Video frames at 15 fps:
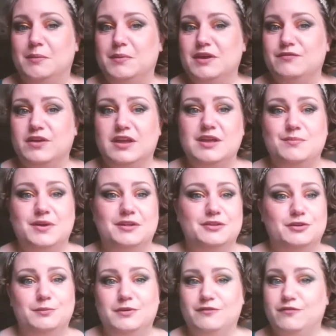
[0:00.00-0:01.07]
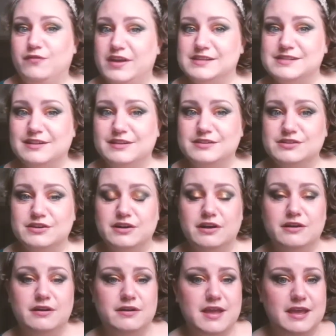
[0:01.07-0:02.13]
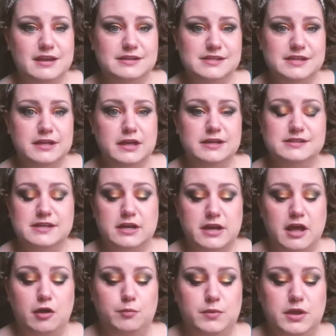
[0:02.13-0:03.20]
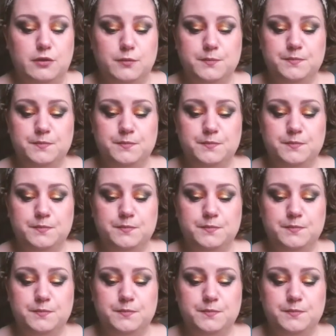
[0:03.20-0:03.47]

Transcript: Even keeping a little bit of face cleanser handy is going to help you.